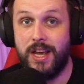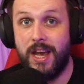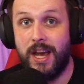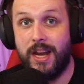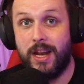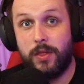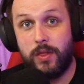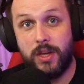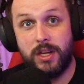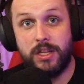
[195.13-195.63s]

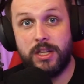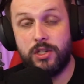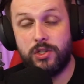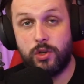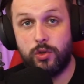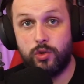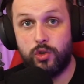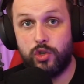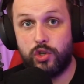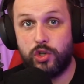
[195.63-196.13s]
And I think this
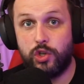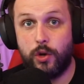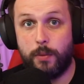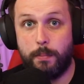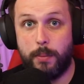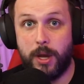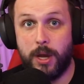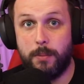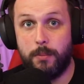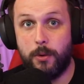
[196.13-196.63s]
will just
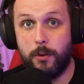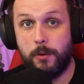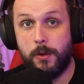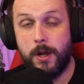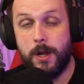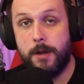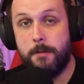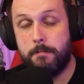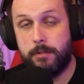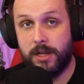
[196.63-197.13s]
stop people
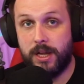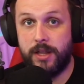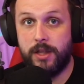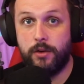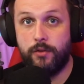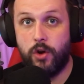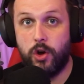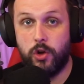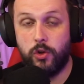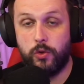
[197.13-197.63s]
playing
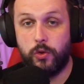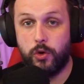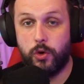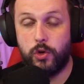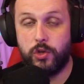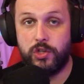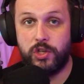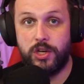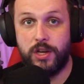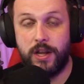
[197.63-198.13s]
the Royal
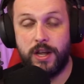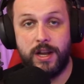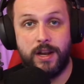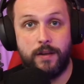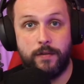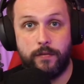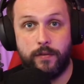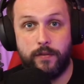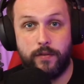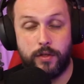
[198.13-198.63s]
Ghost in the
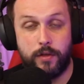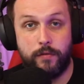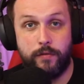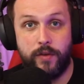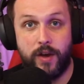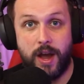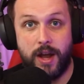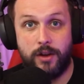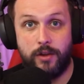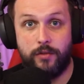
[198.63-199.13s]
5th and
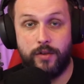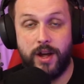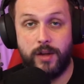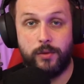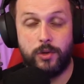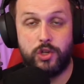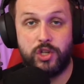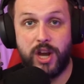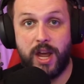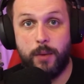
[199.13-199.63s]
final
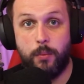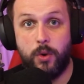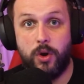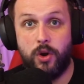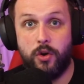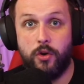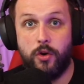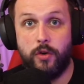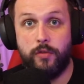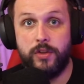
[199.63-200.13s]
round to try and win
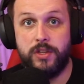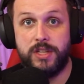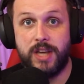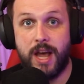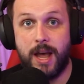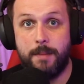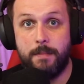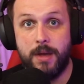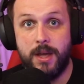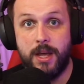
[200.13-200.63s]
on
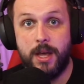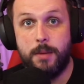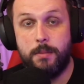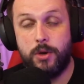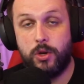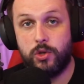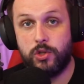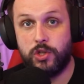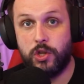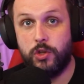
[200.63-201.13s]
overtime,
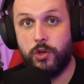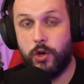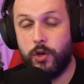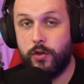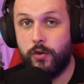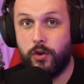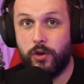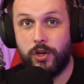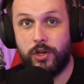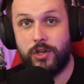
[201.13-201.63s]
because they know
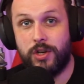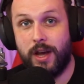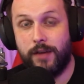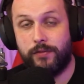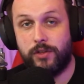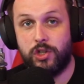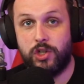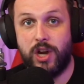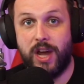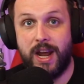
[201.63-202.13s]
they're going to
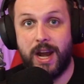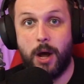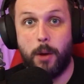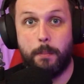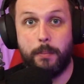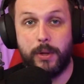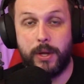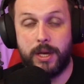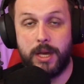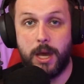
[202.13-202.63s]
have to try and
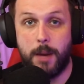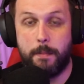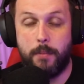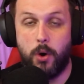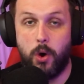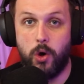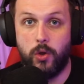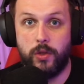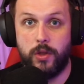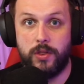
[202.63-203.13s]
outplay your
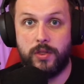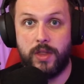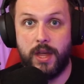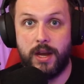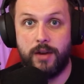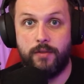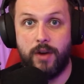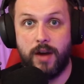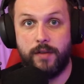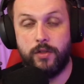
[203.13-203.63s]
opponent
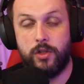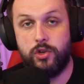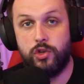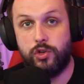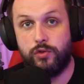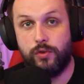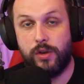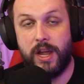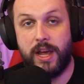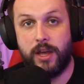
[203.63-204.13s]
then, rather than
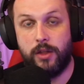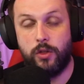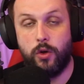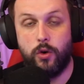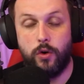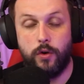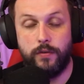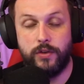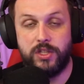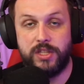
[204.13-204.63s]
just rely on the
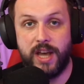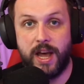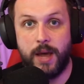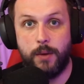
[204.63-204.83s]
overtime